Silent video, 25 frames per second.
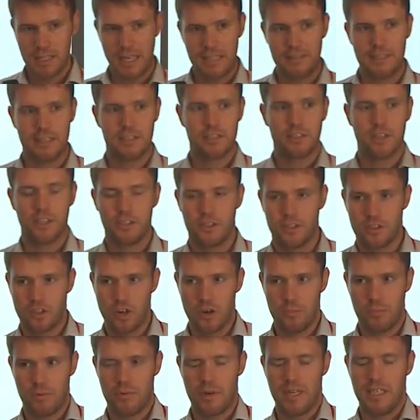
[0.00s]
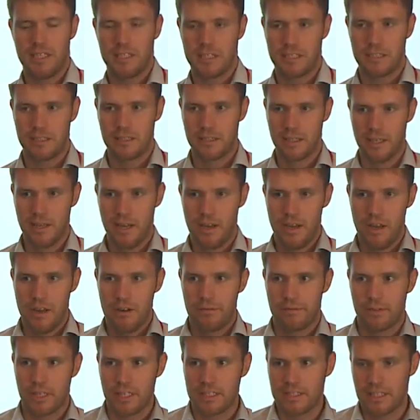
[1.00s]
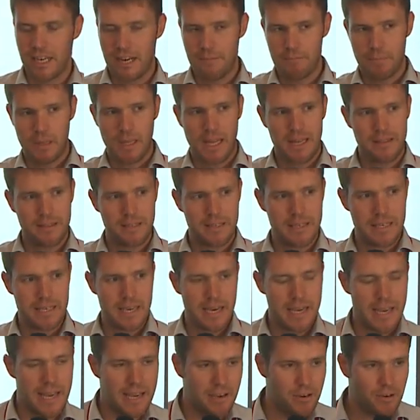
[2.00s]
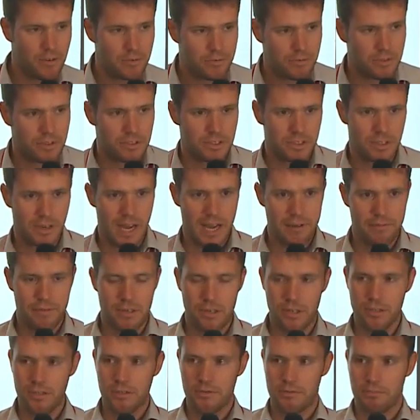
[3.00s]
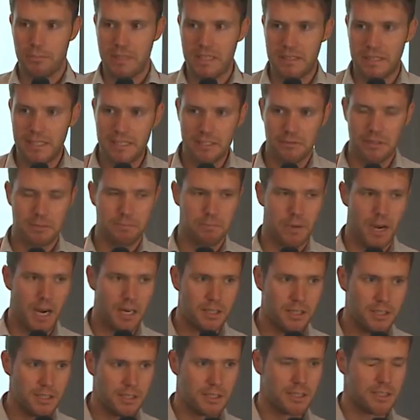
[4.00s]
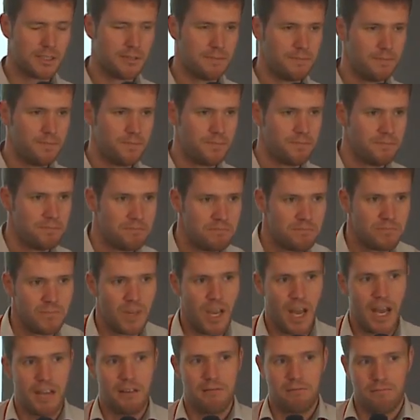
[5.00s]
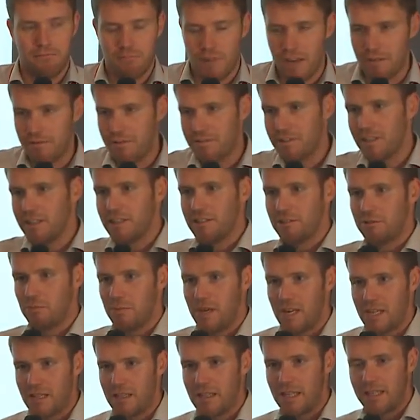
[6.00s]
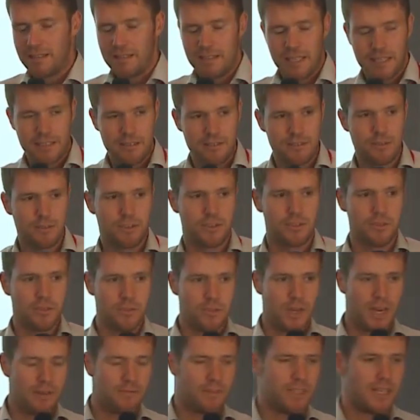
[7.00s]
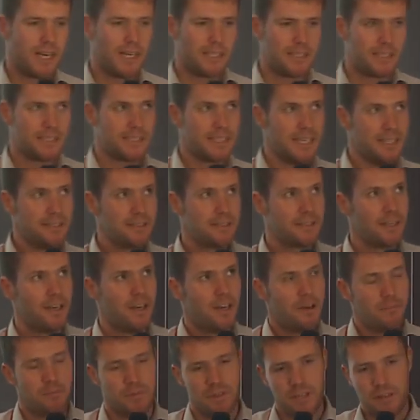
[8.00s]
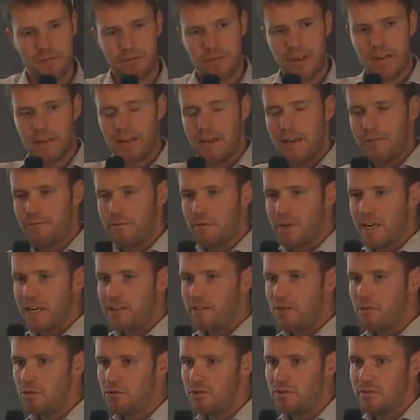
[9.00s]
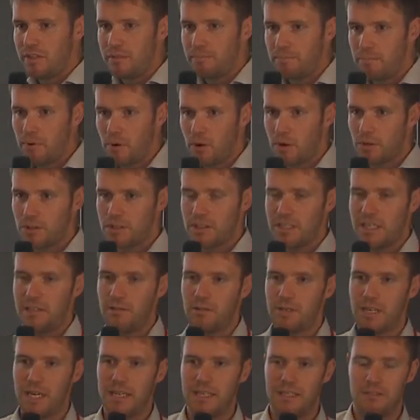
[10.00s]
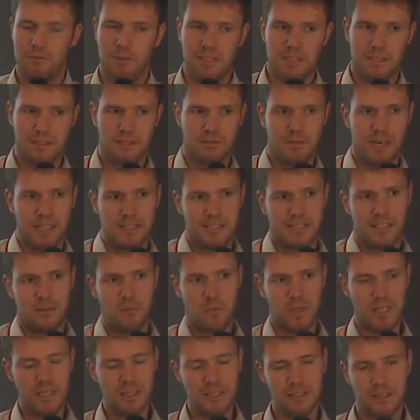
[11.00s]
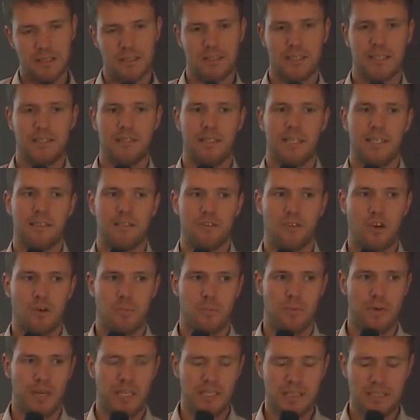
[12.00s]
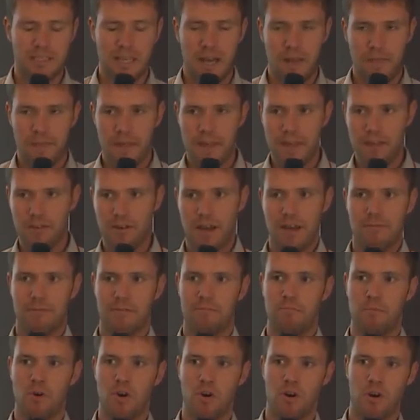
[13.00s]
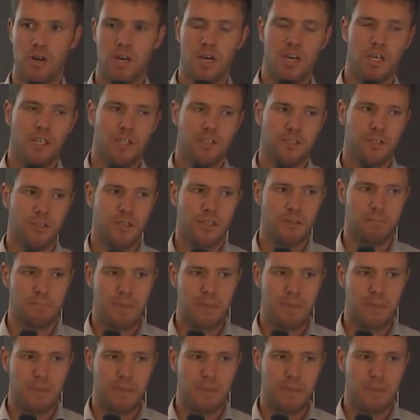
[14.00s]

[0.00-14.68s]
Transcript: and discuss the cooperation. For example, at the EIE conference, you have a lot of meetings with partners and everything is well, and you have a nice chat. But if you can use the reports and you can address strengths and weaknesses in the cooperation, I think you have a more solid